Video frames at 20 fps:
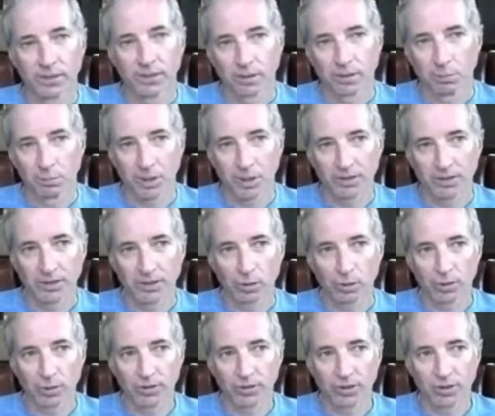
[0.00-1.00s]
But there
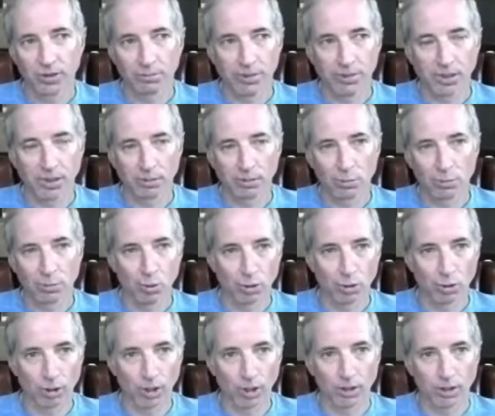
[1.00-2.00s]
was something
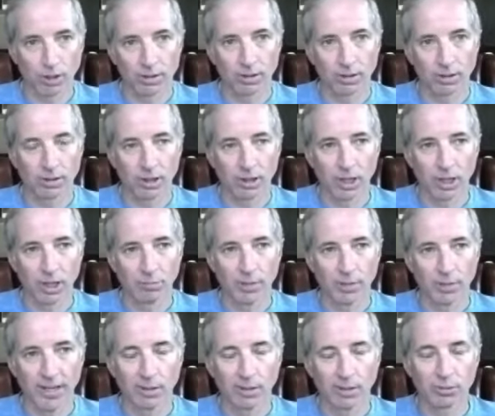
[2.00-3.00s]
more
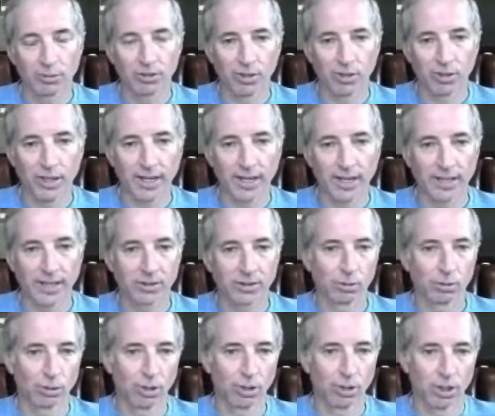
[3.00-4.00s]
abstract
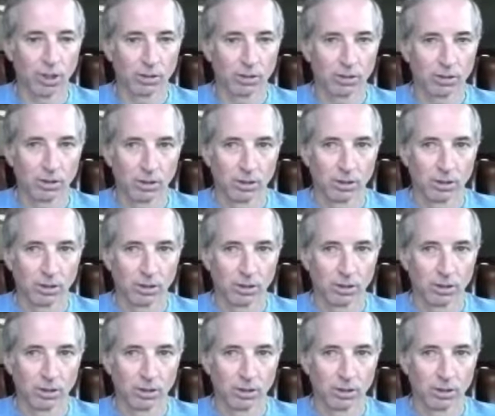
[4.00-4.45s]
or